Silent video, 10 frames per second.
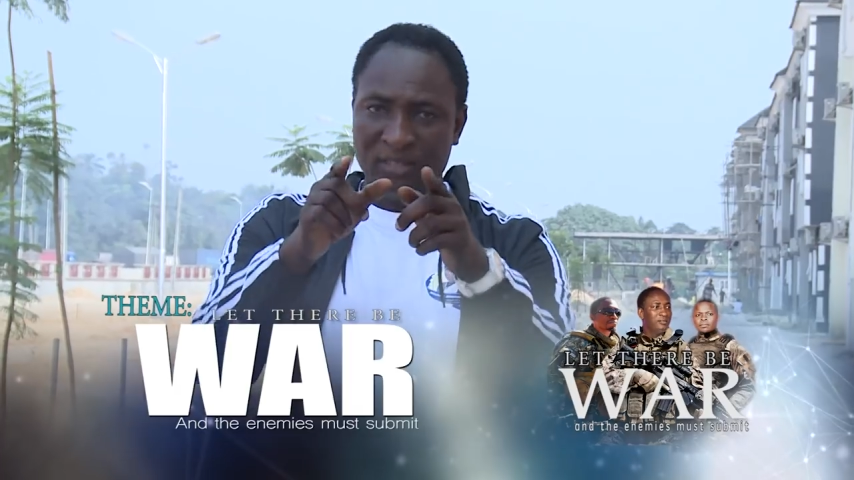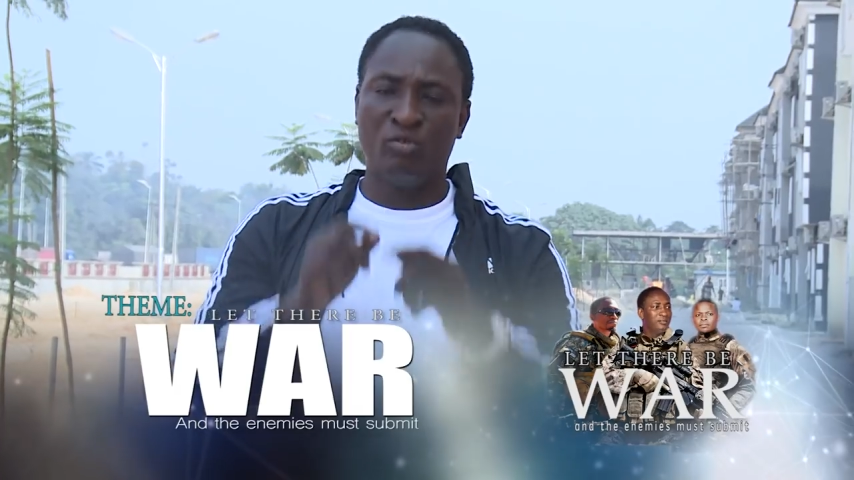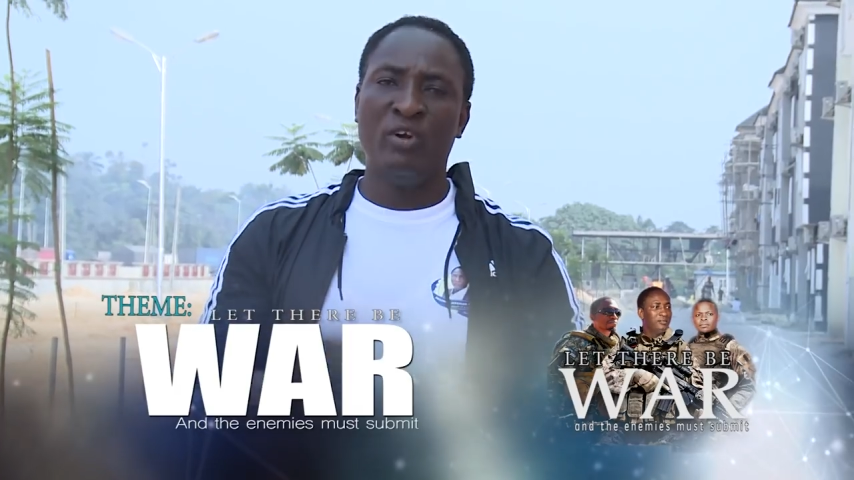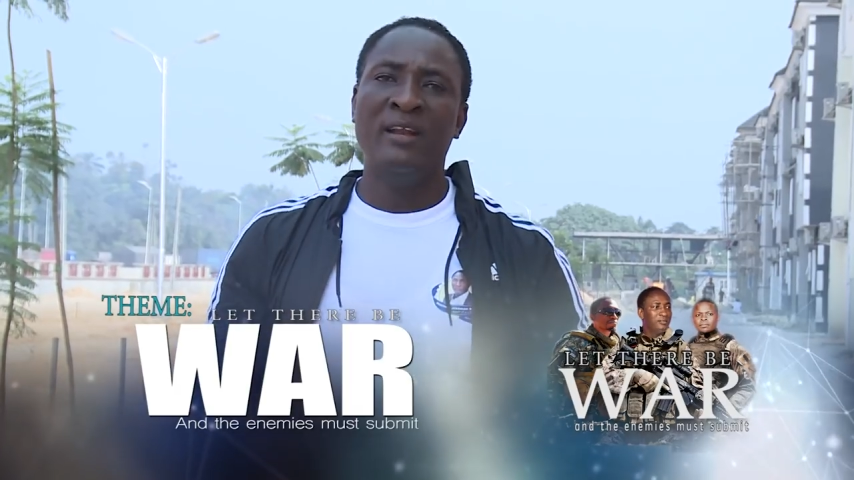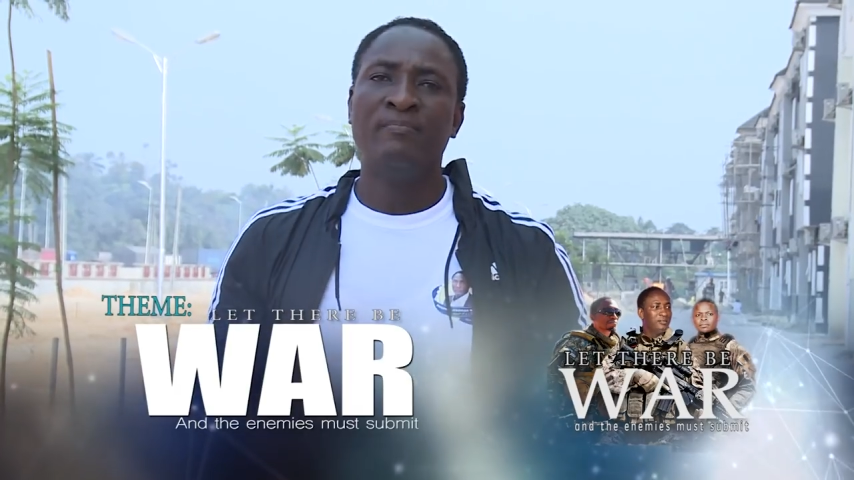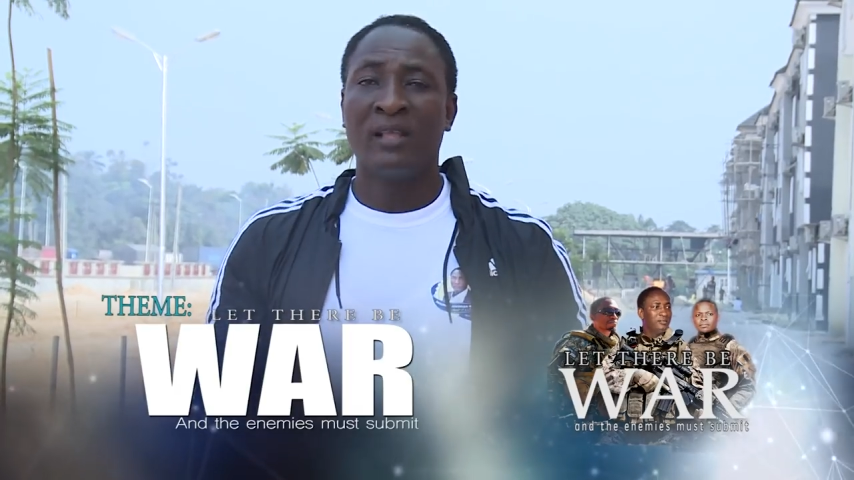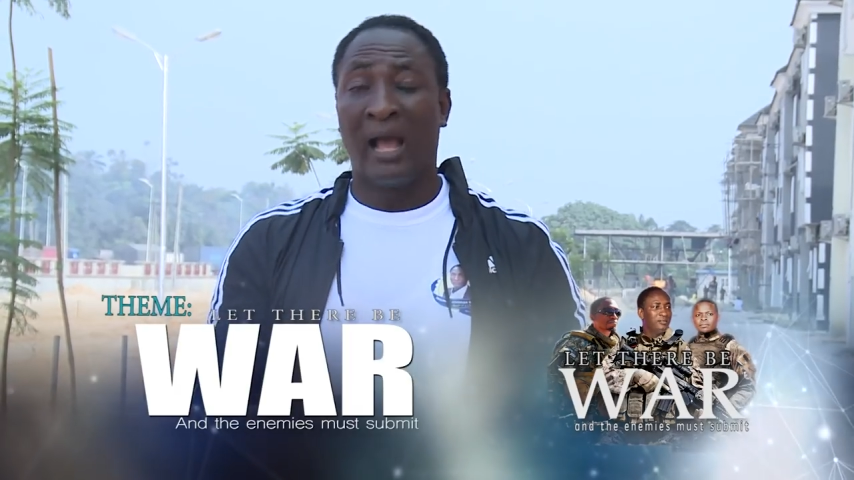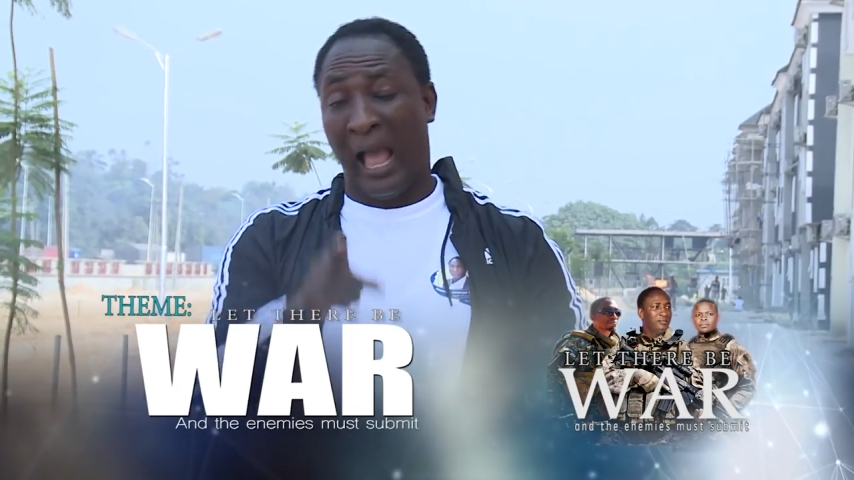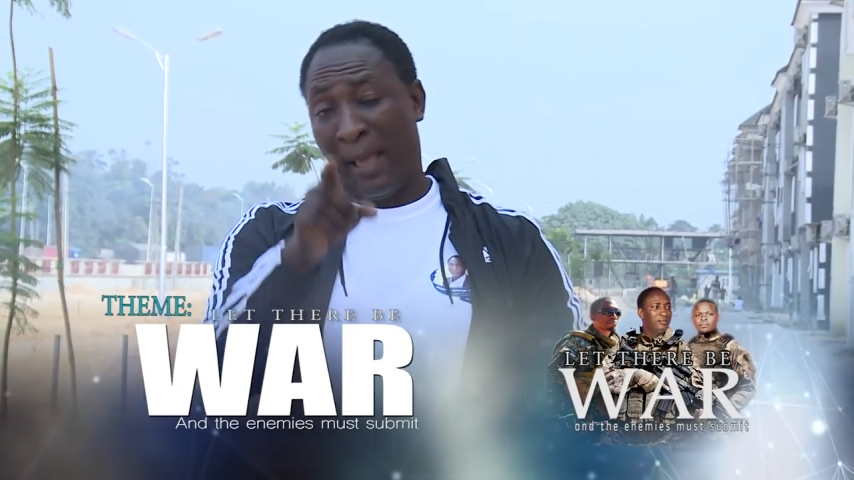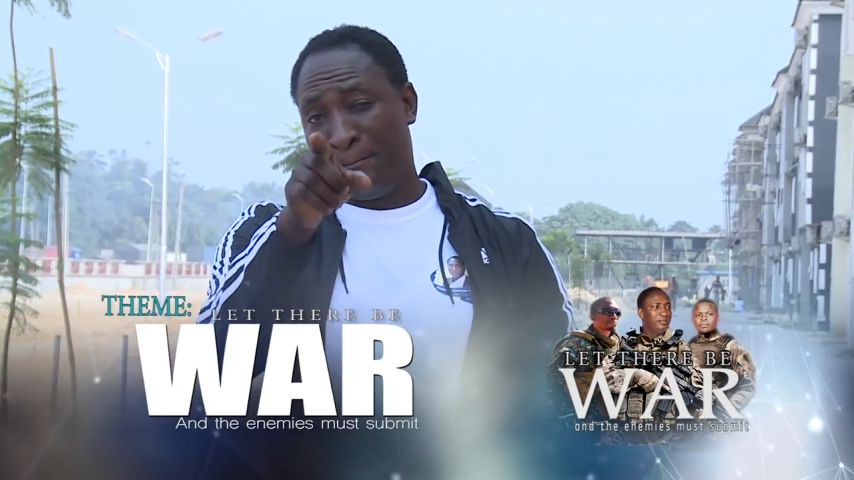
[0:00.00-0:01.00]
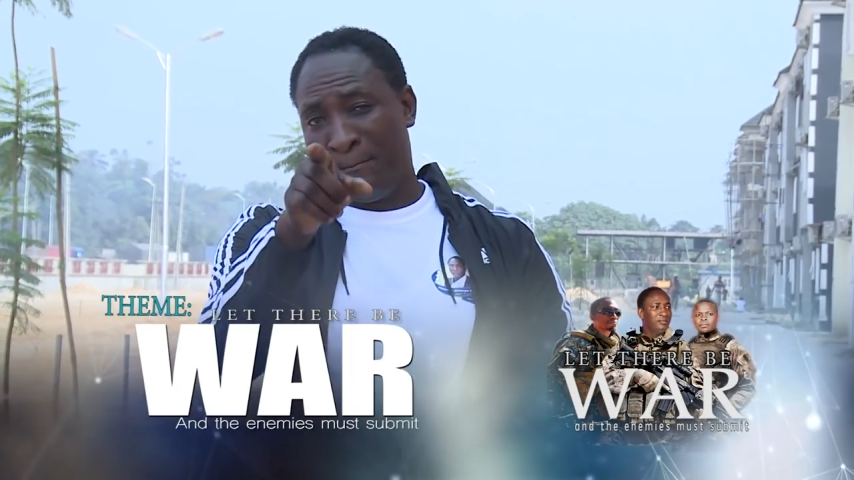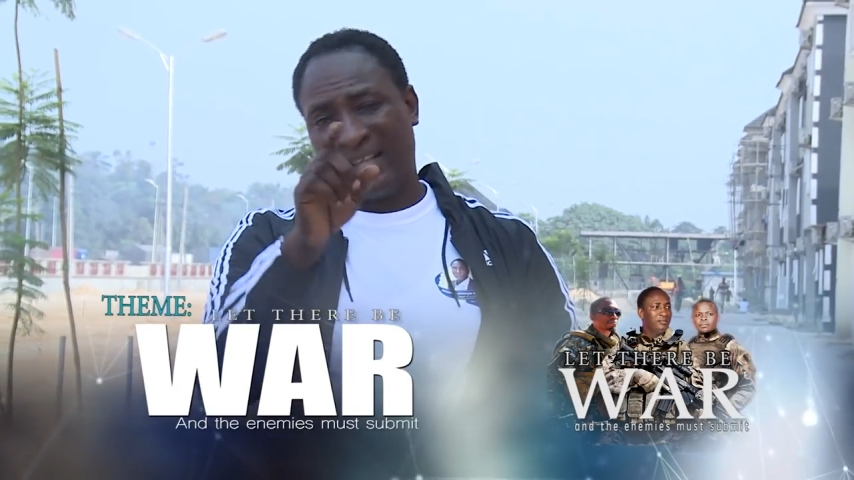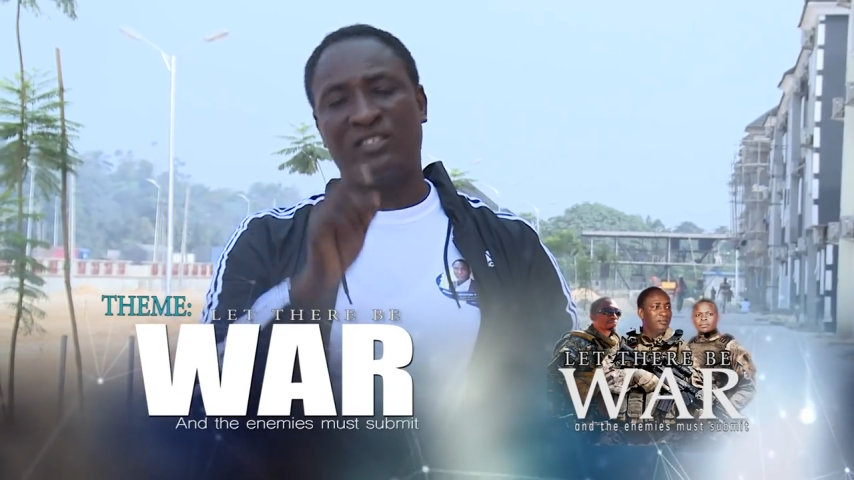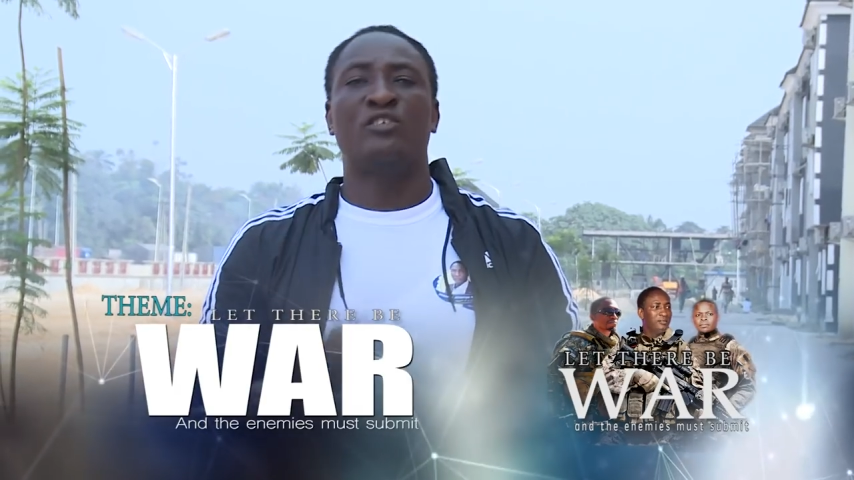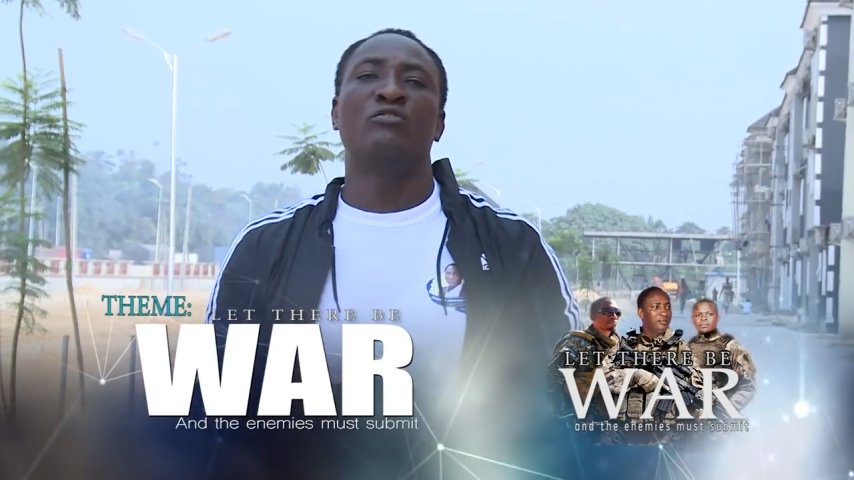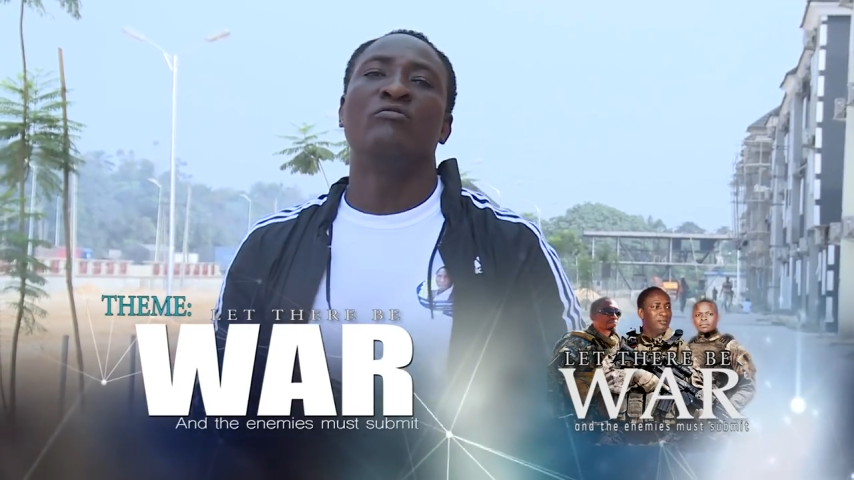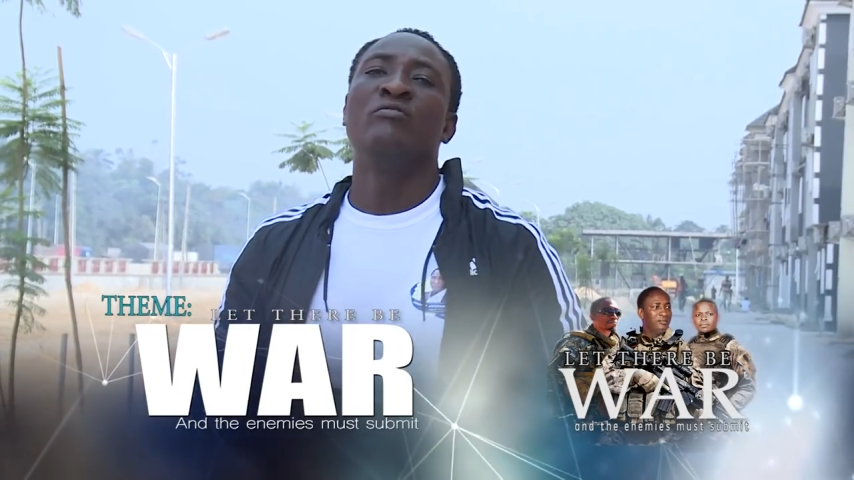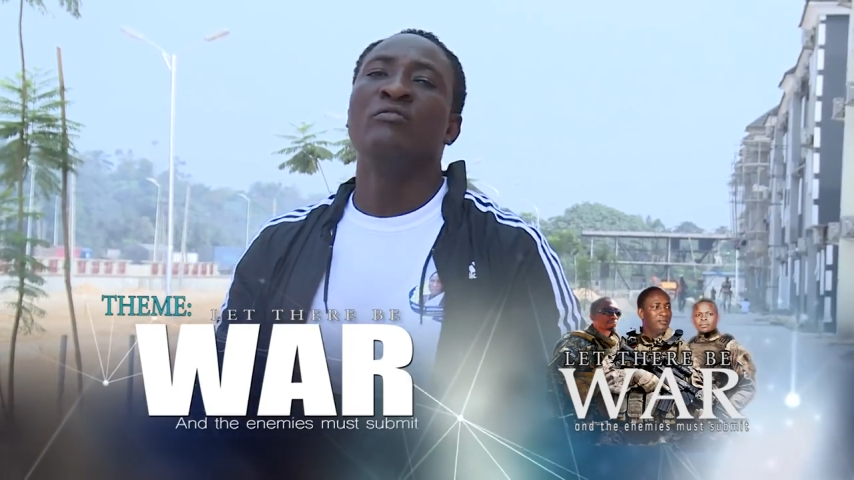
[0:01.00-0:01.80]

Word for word: peaceful reign. I bet you.